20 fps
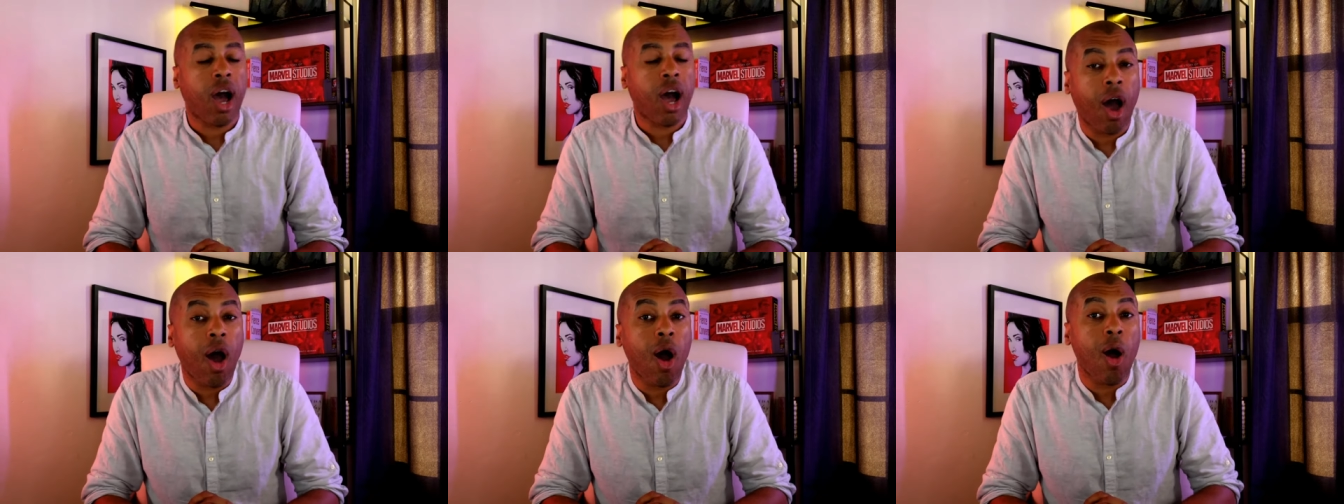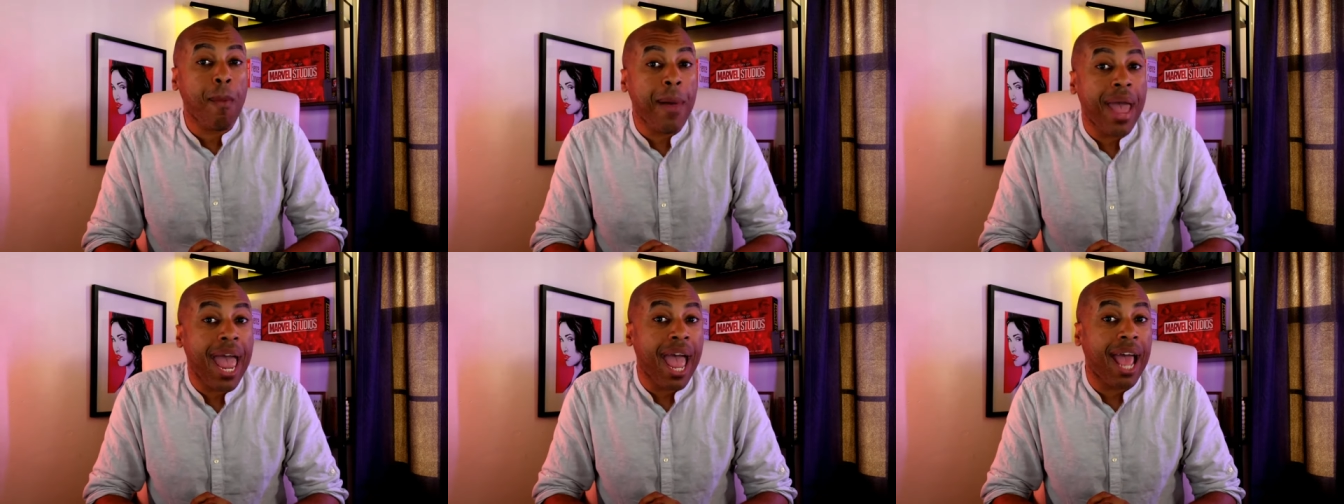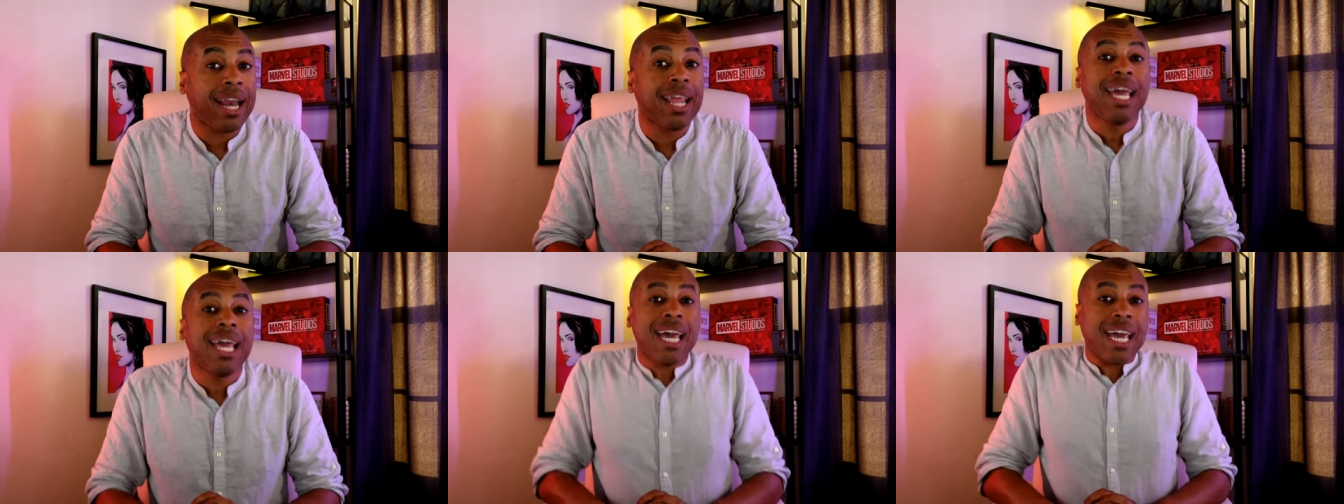oh
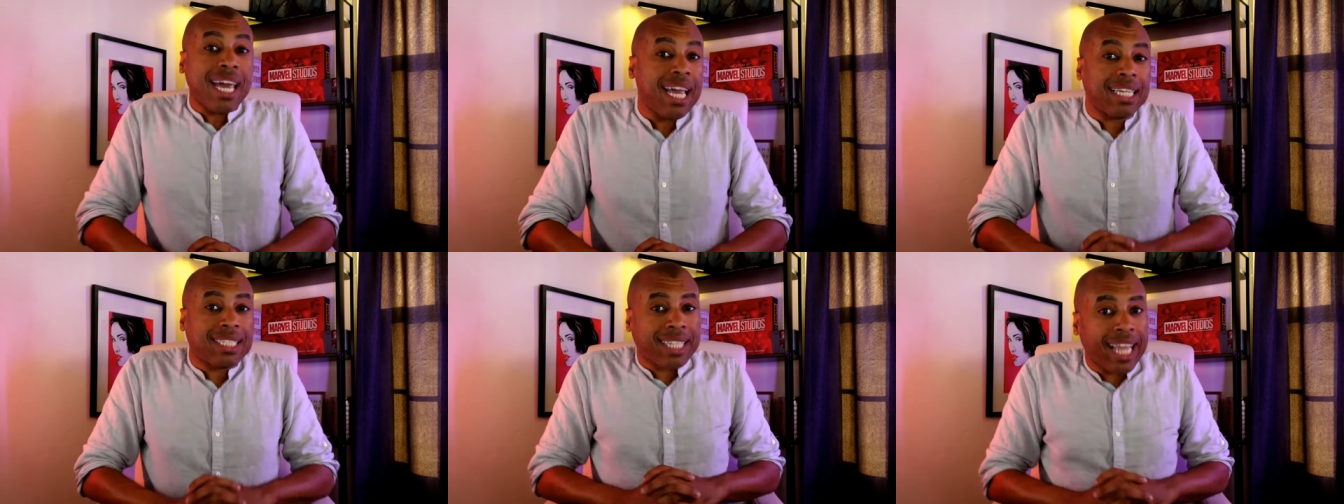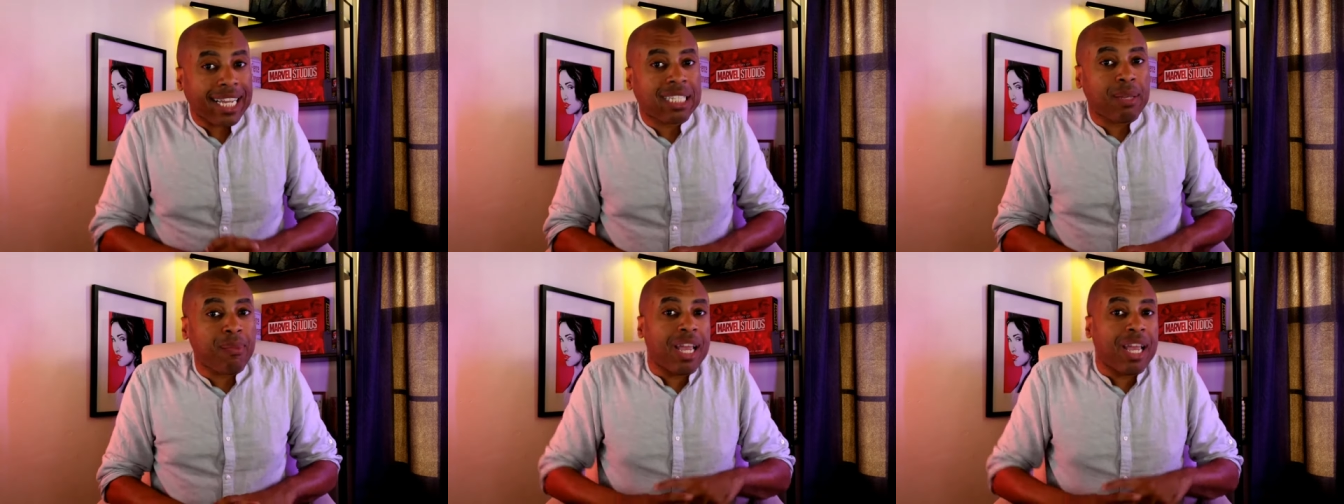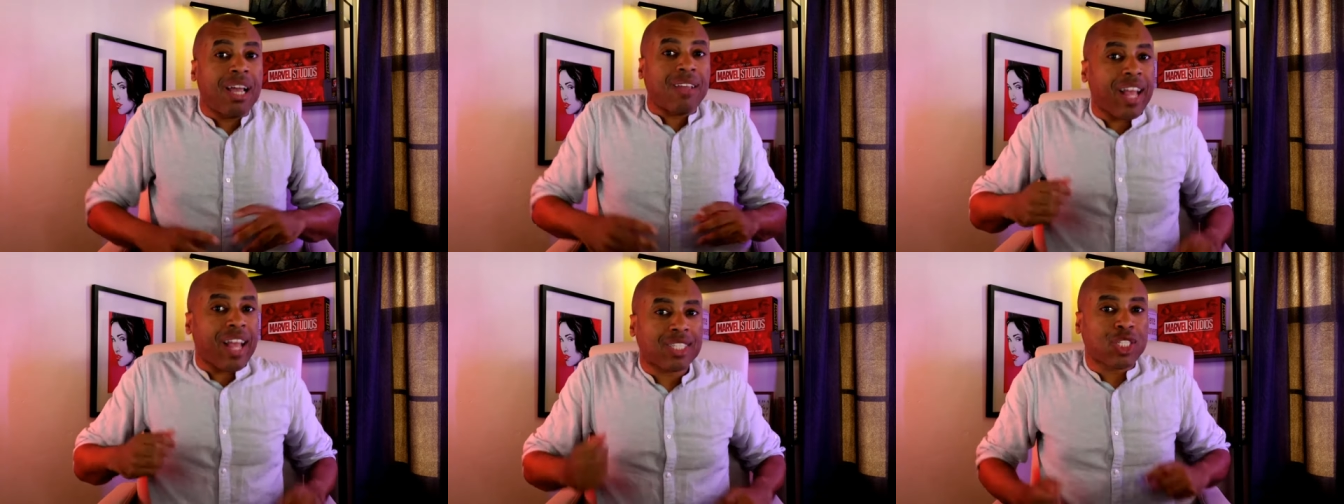man, he's texting
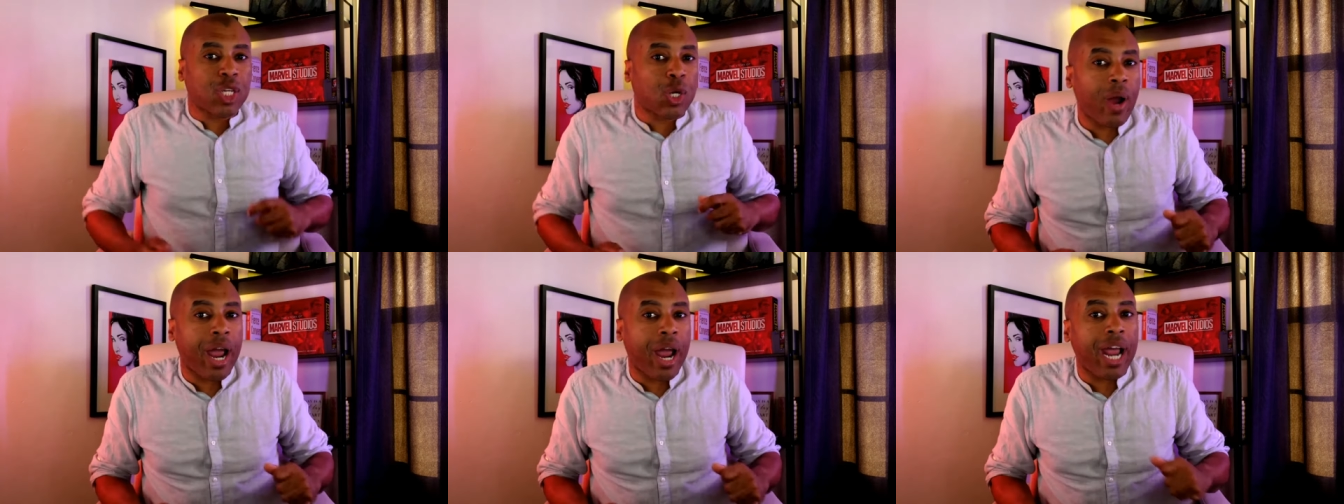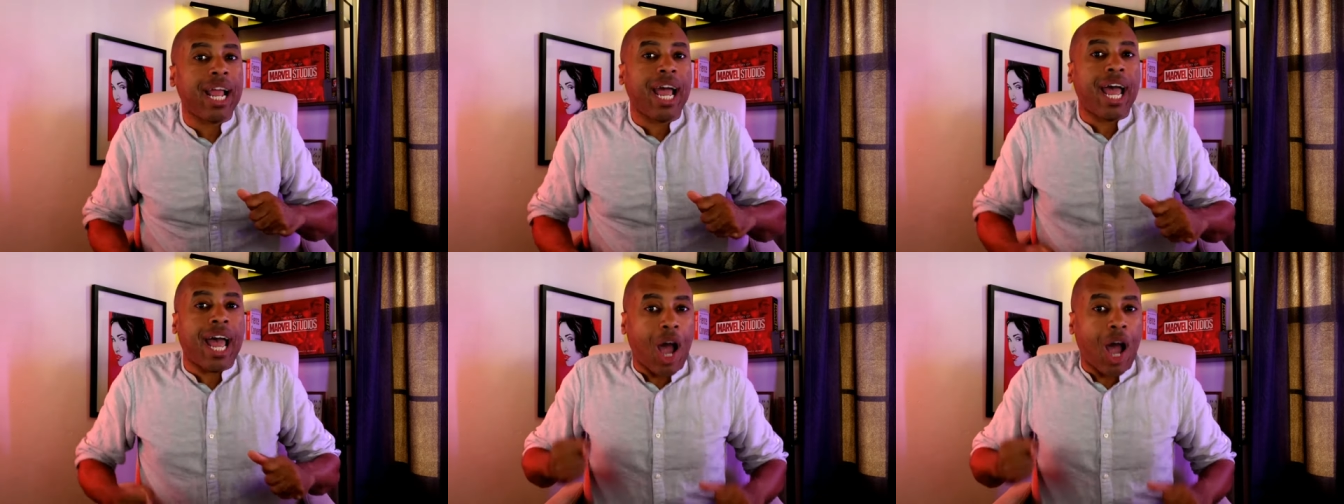me. That's so great.